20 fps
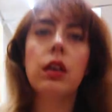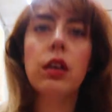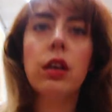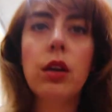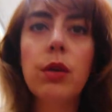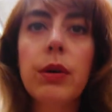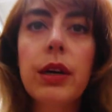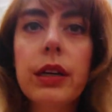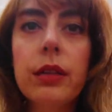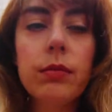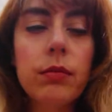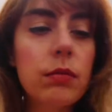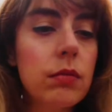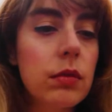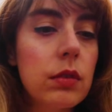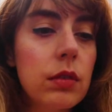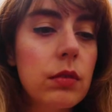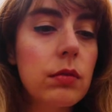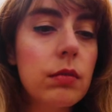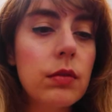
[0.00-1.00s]
you know what?
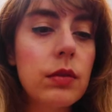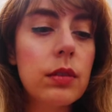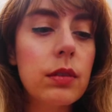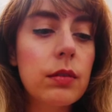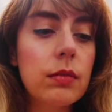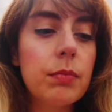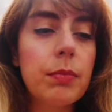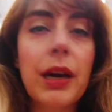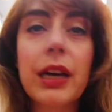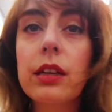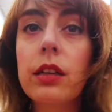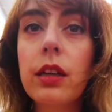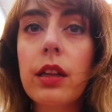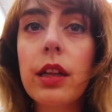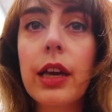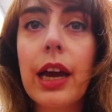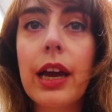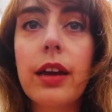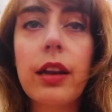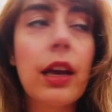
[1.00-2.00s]
Back to the
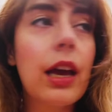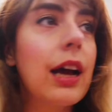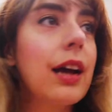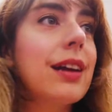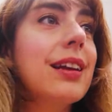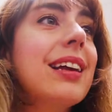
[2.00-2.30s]
candy. I,